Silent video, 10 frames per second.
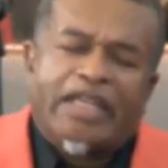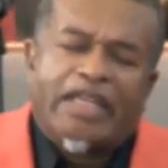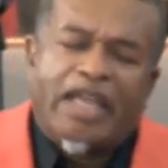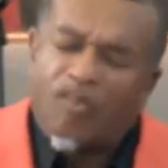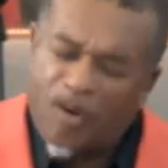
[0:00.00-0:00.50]

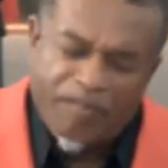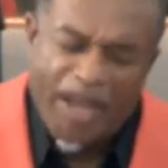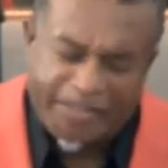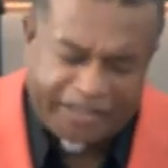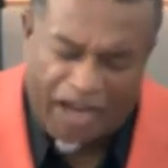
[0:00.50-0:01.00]
And we
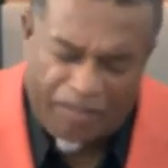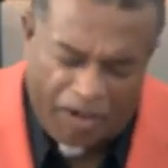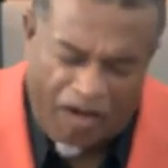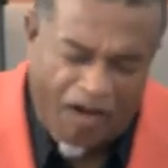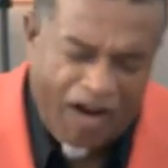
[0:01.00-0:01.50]
mess up,
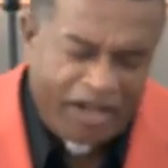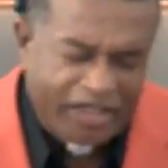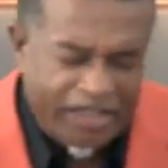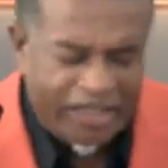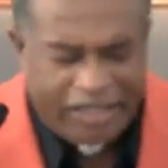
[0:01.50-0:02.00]
Lord.
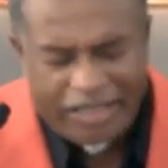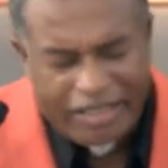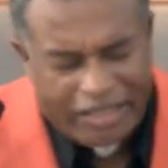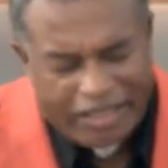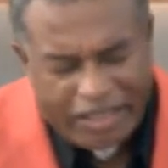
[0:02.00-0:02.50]

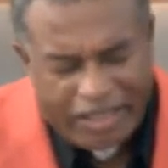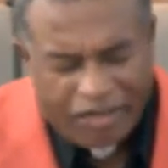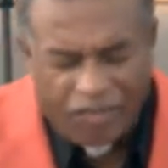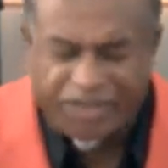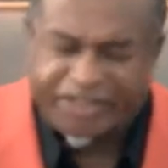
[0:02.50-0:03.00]

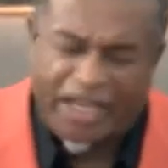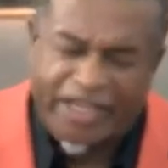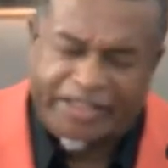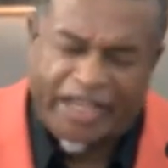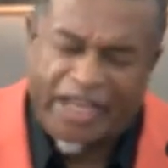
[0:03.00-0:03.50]
We
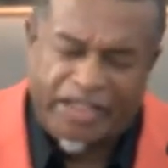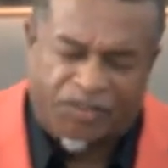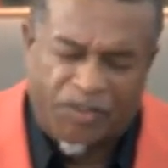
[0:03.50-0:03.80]
say things,